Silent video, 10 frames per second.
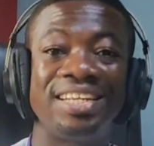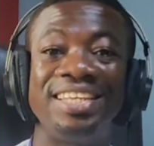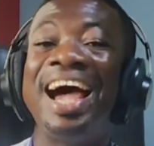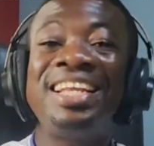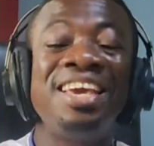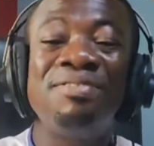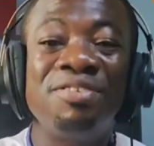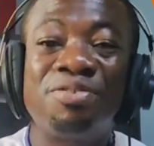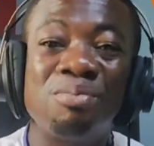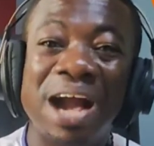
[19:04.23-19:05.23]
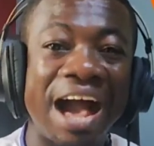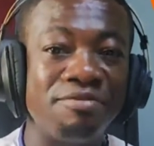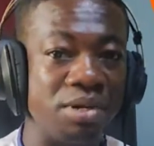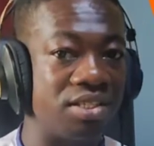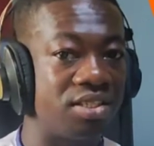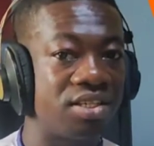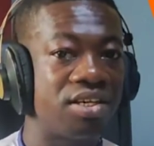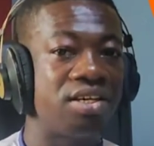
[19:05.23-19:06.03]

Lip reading: not even from government,